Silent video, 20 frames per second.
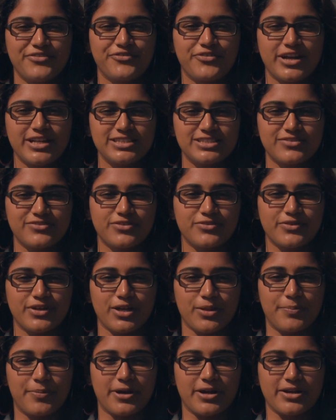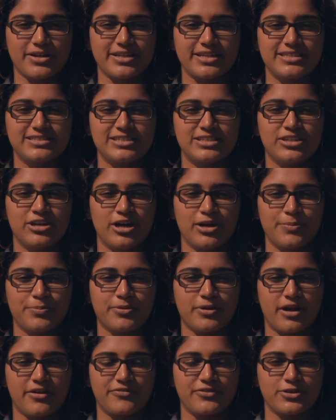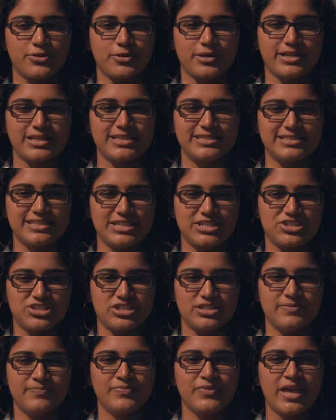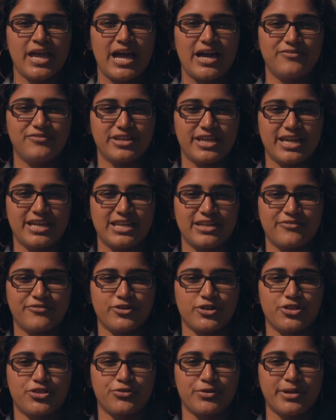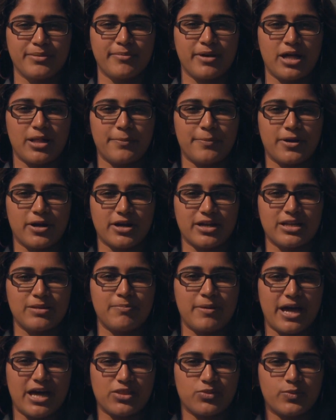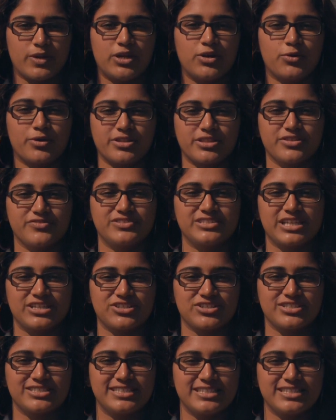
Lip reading: Friends of the Rail Park is a non-profit organization advocating for a 3-mile park and pathway north of Center